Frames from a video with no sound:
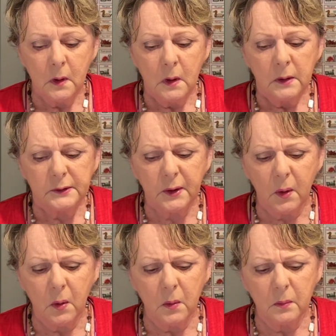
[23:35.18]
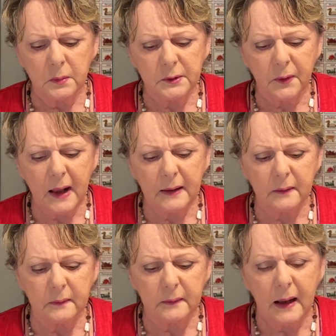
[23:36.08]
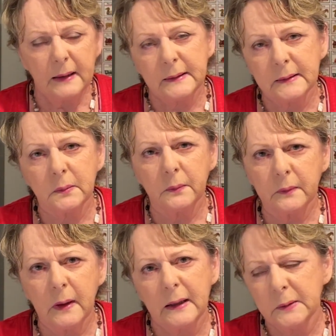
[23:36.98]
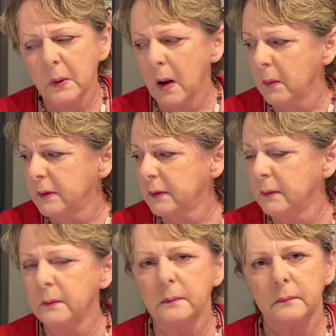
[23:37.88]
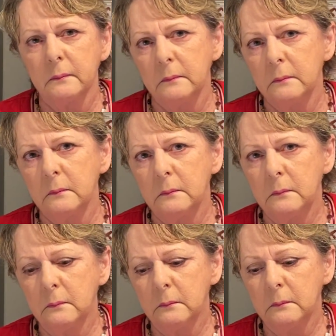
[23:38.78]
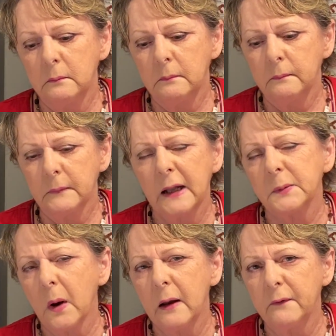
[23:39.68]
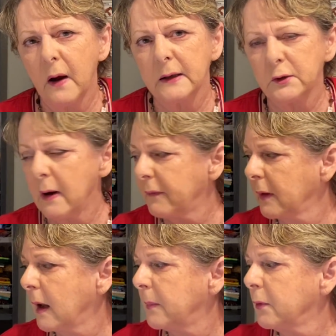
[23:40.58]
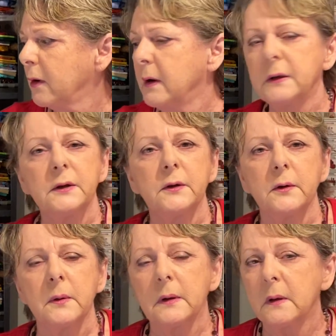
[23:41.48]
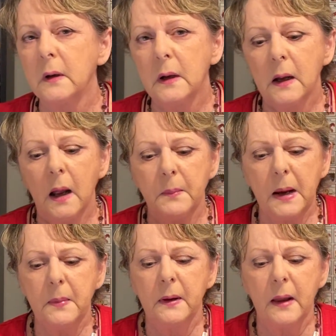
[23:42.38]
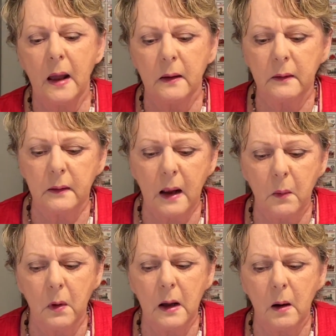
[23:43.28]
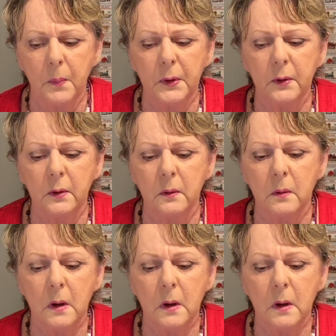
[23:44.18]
So that's what I would do. That's what I advise Crafty Librarian to do, and maybe that will help you.